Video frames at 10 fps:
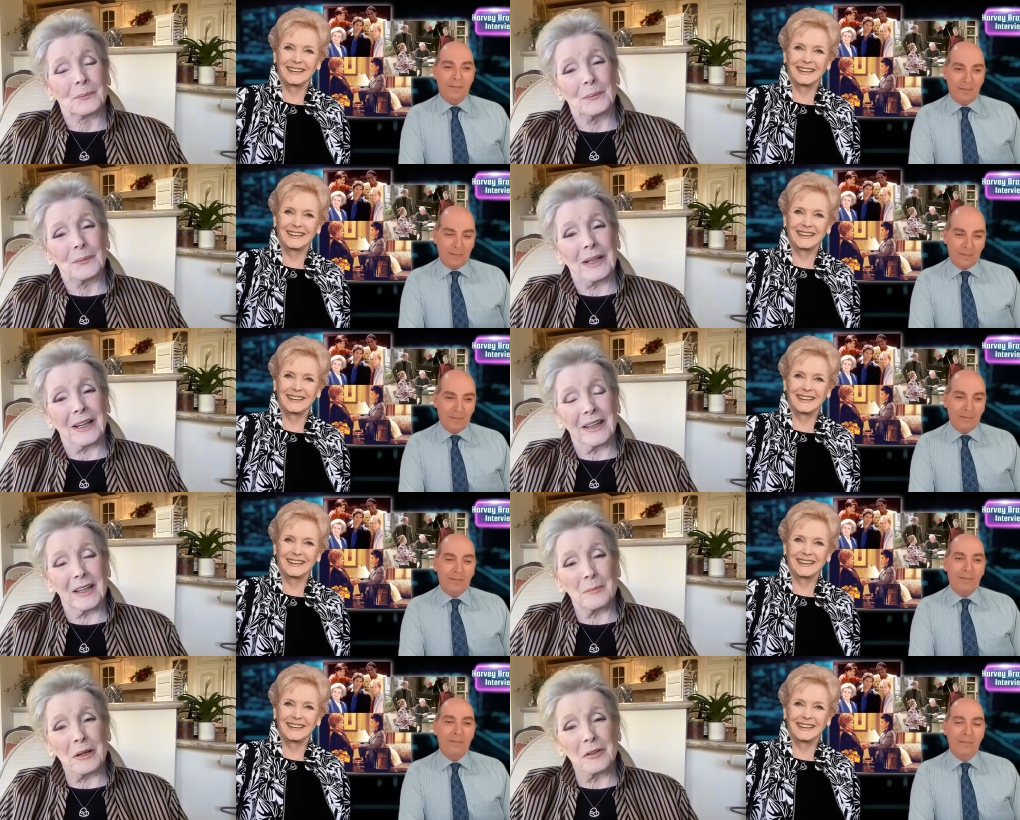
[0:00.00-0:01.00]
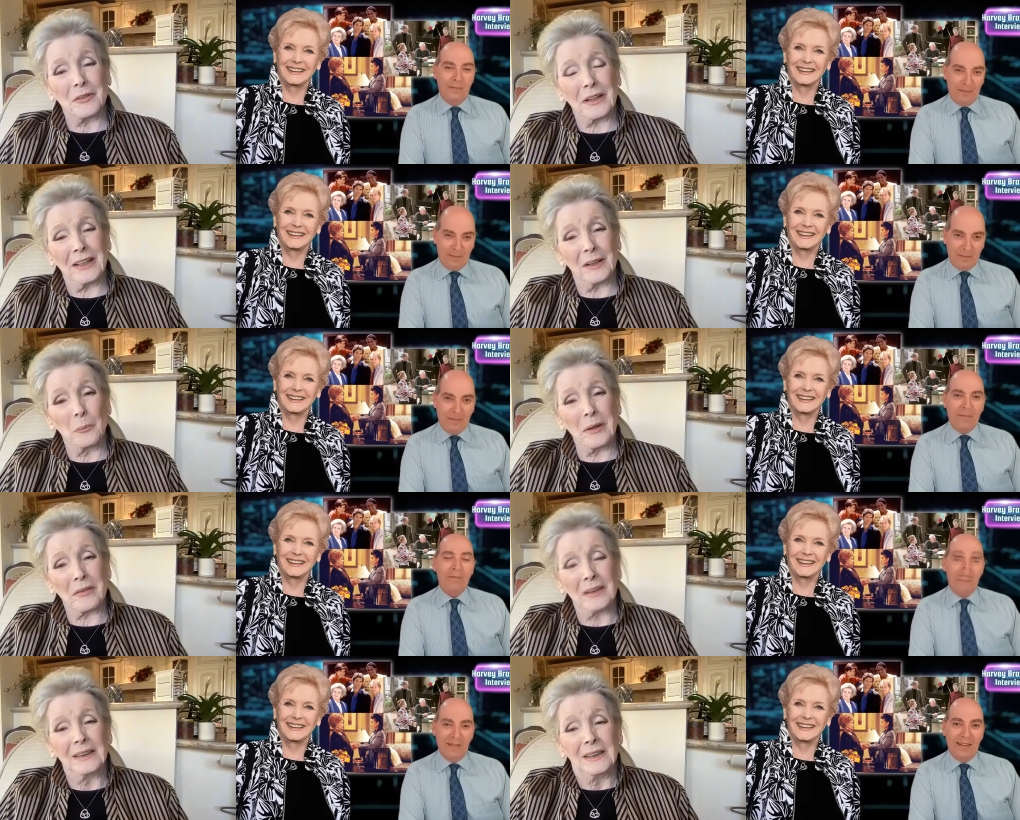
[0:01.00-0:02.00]
Speaker 1: when I came over here with
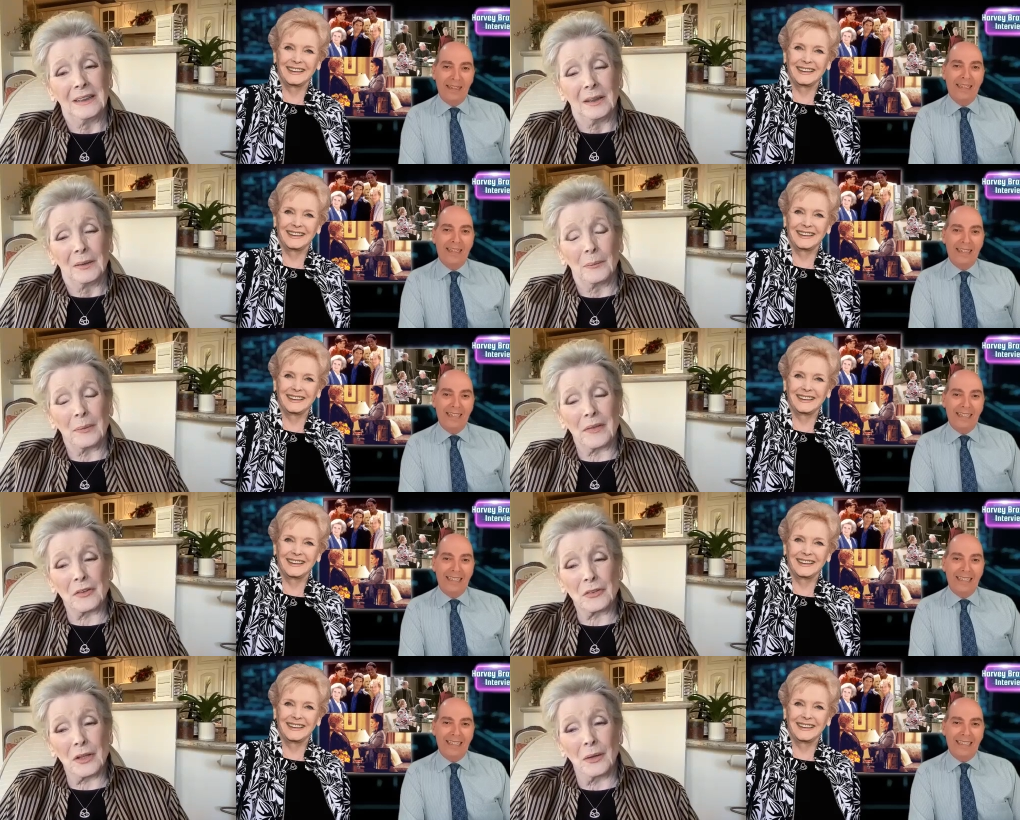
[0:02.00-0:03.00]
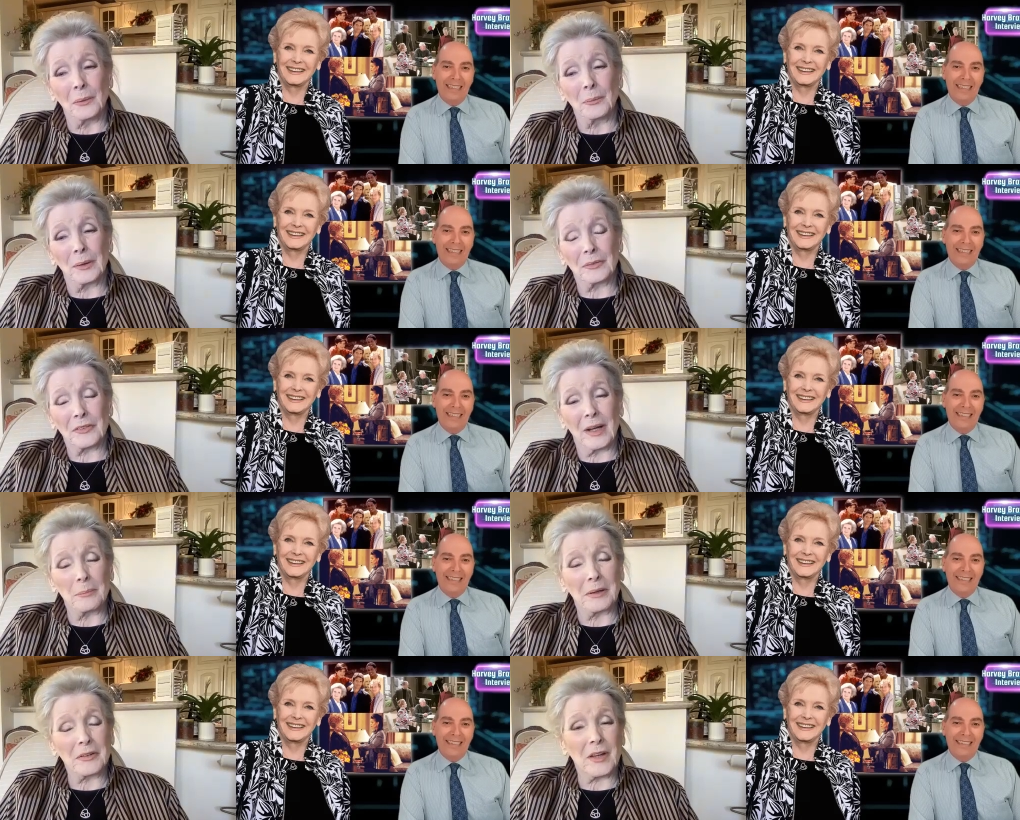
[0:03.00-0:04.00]
the show Side
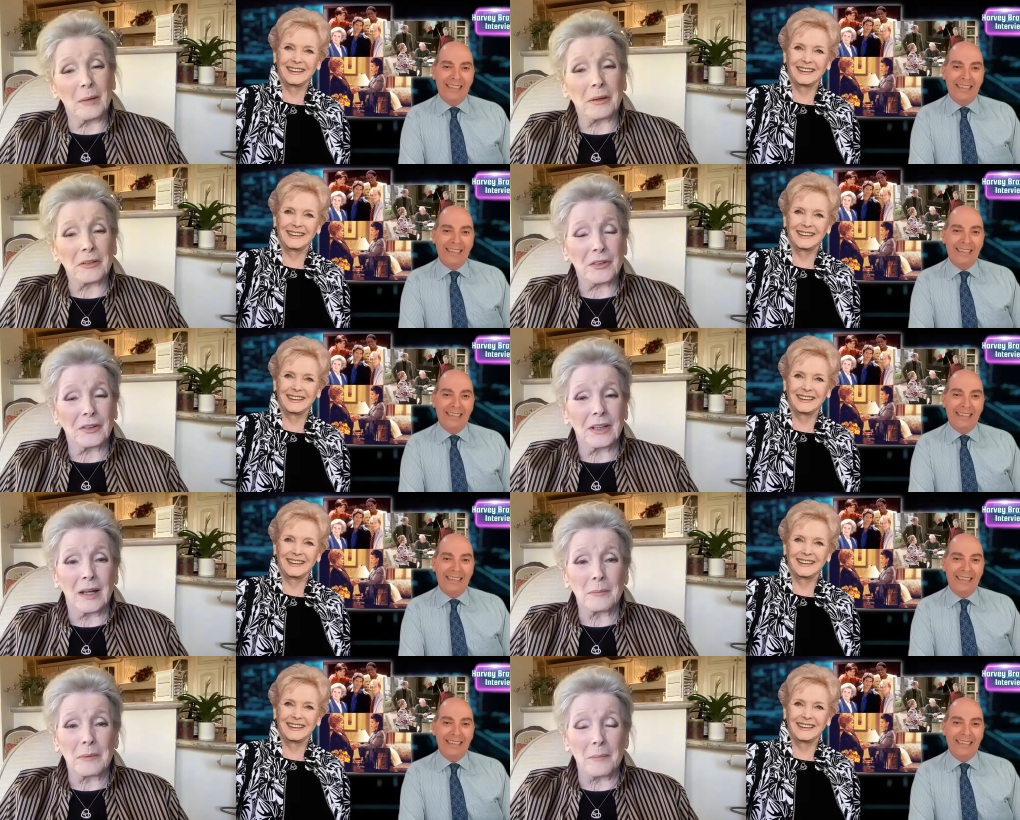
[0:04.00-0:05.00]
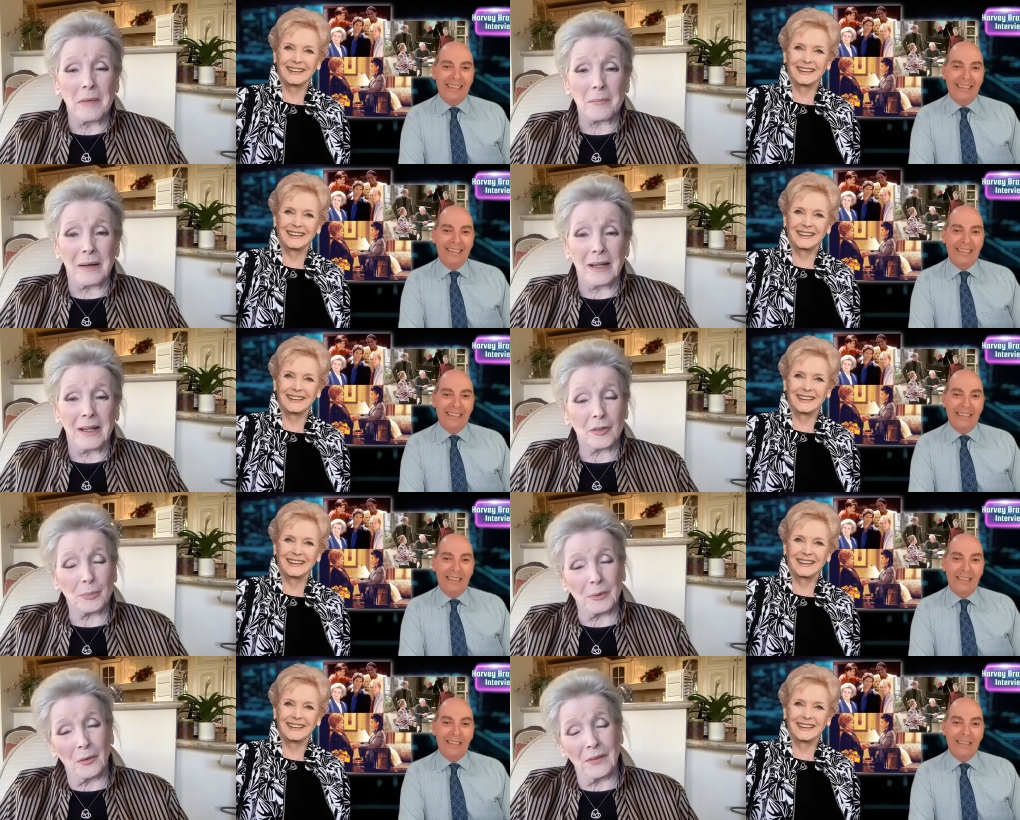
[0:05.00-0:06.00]
by Side by Sondheim, and I met my
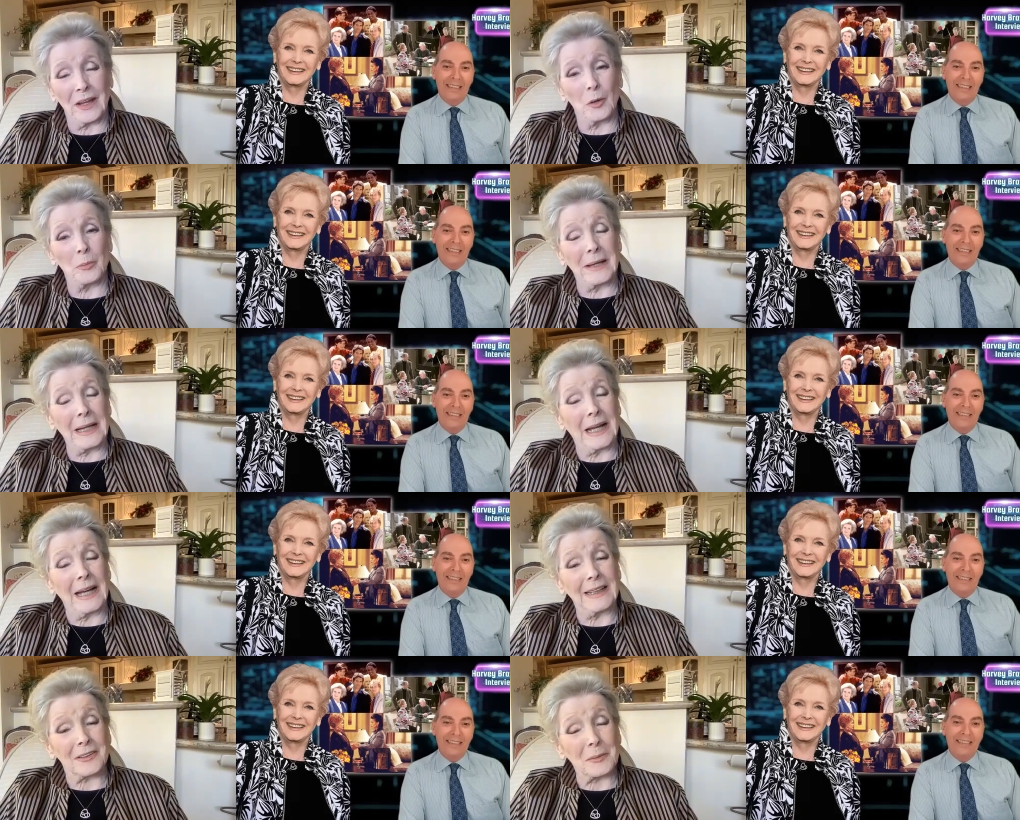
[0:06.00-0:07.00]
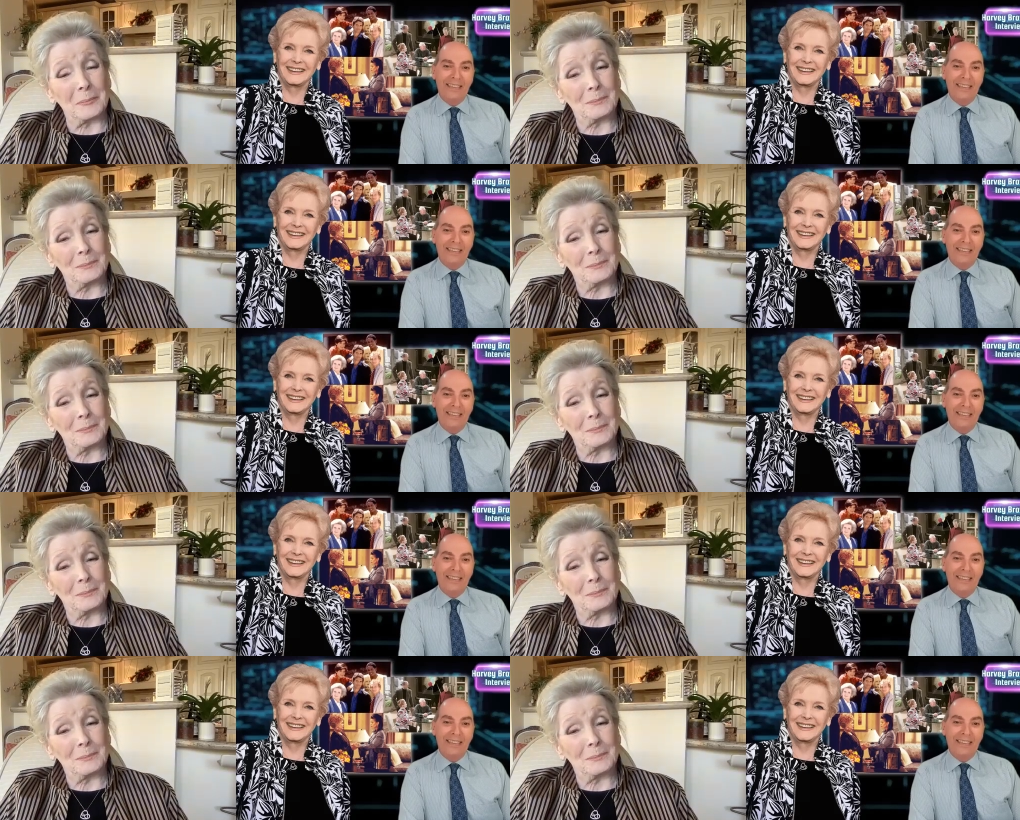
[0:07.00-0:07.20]
husband on the opening night